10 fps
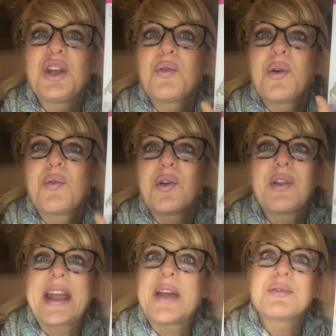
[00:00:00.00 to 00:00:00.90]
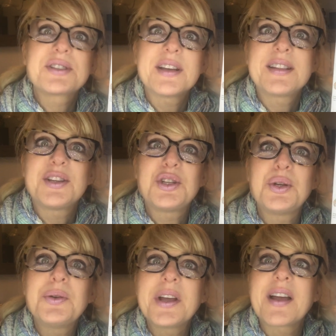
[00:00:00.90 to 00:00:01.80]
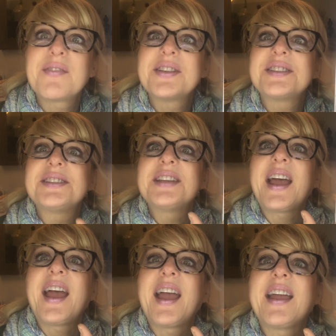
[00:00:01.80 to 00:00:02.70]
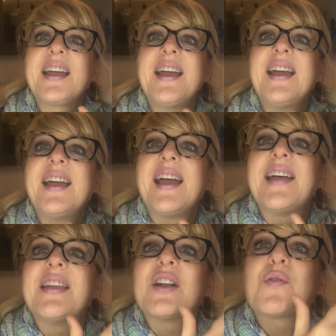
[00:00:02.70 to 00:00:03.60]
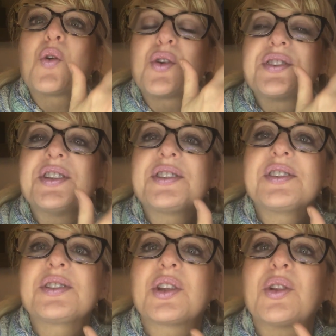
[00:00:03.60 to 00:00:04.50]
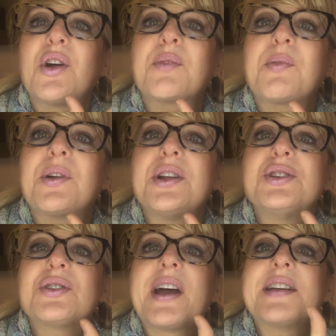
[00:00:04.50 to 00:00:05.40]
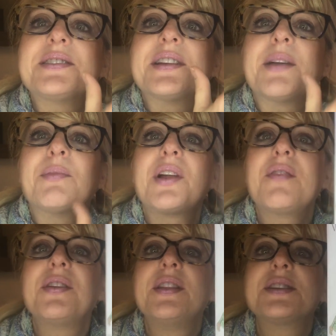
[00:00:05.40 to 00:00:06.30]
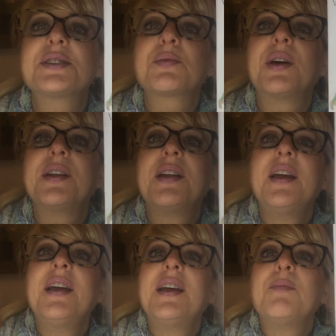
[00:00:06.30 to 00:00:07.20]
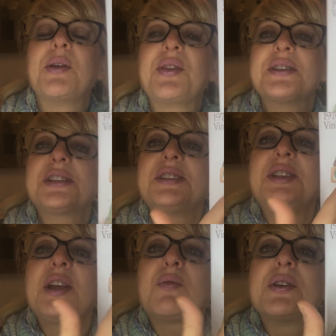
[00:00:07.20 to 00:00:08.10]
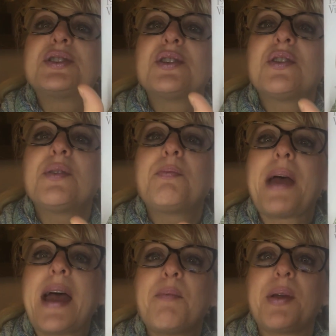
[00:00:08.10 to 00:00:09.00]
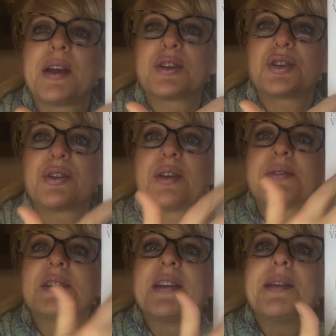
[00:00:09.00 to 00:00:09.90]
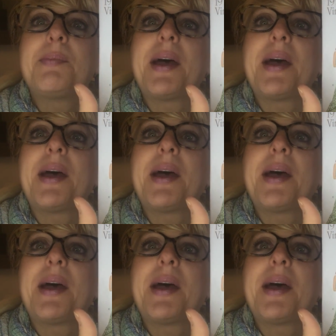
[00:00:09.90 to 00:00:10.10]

it was like the tunic of its day. And then of course this is the long pretty dress, and I'm loving this one. But this is the original picture that was on the